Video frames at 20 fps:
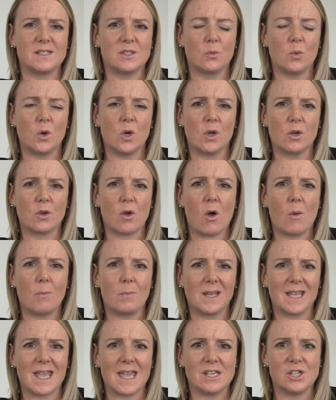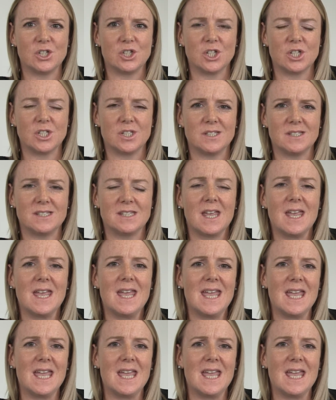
to work obligations,